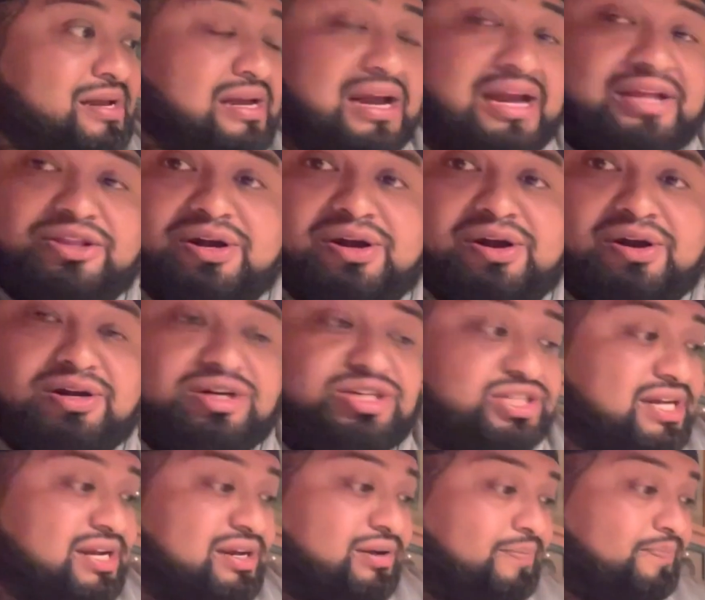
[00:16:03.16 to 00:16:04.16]
And the hard
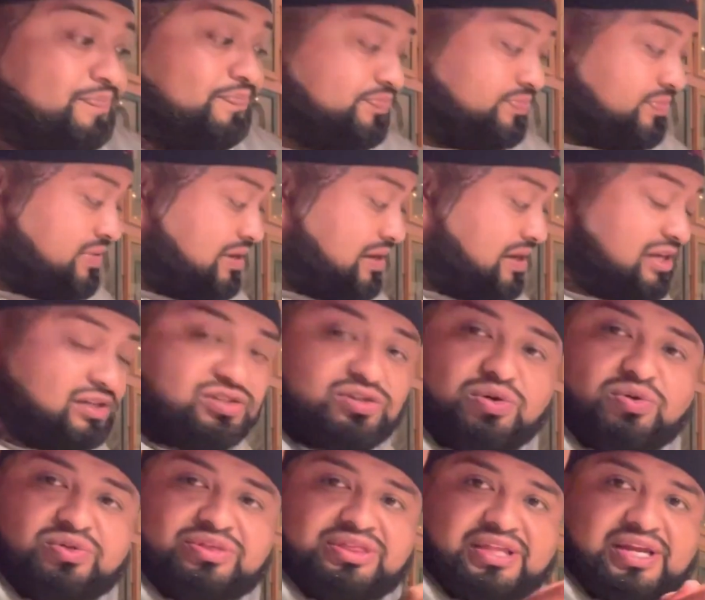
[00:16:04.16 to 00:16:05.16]
shell is
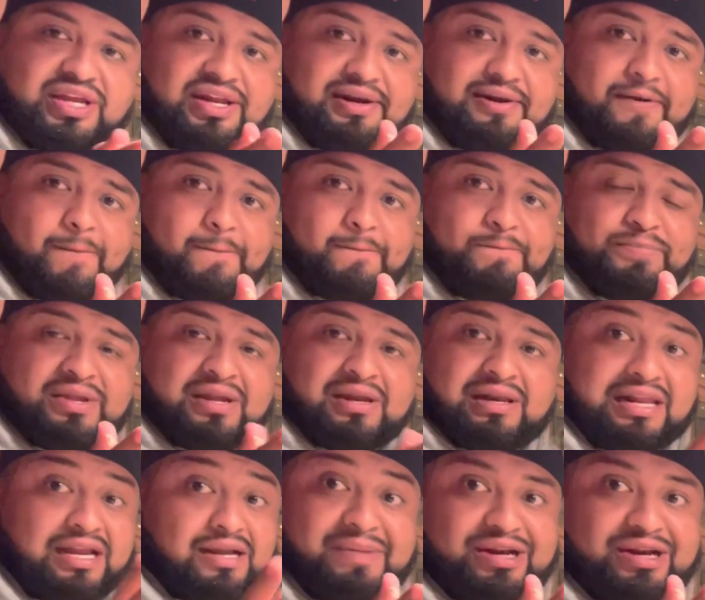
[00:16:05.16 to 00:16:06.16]
so thin,
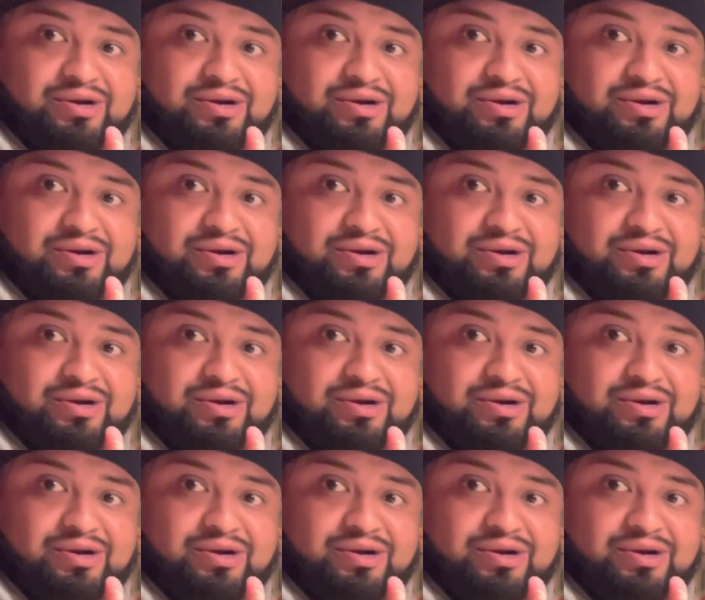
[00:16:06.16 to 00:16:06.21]
like my